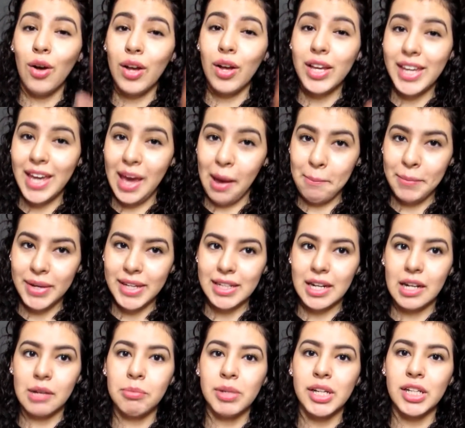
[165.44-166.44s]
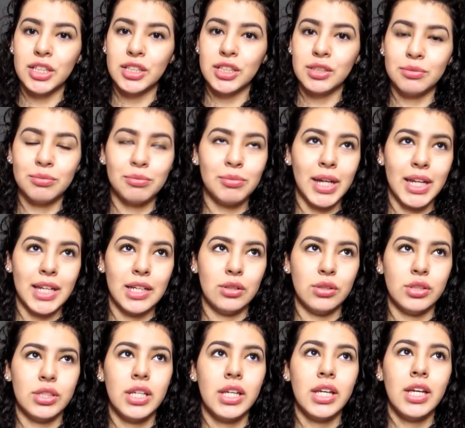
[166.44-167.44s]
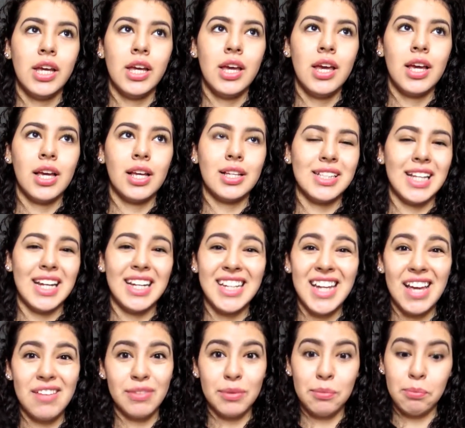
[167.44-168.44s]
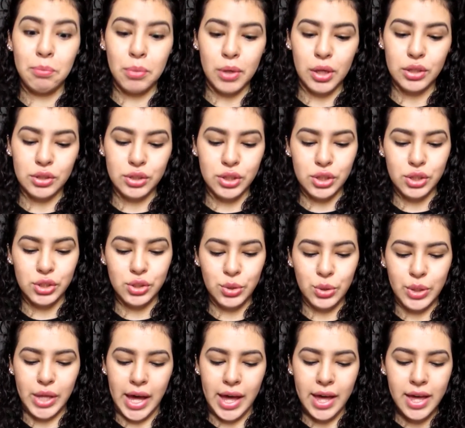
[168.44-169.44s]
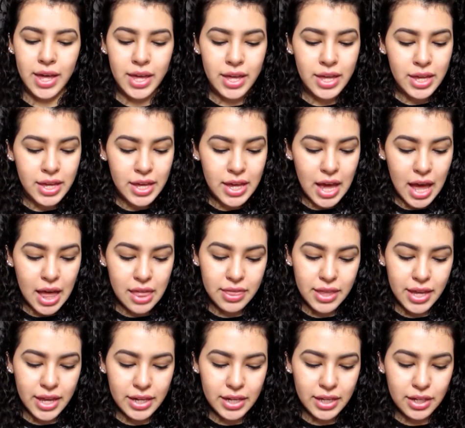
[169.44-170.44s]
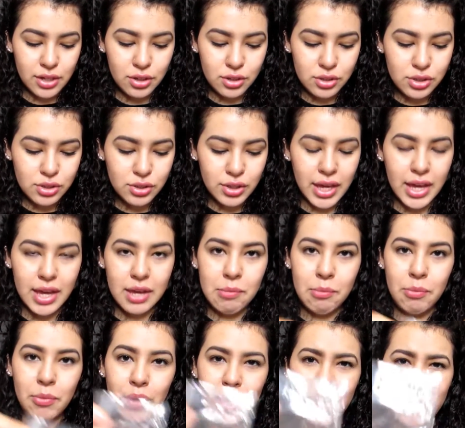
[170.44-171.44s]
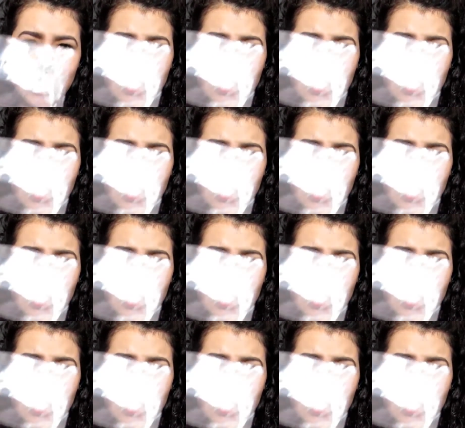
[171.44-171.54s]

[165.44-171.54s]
Yeah, my dad pierced my nose because I didn't have the balls to do that. And then it also came with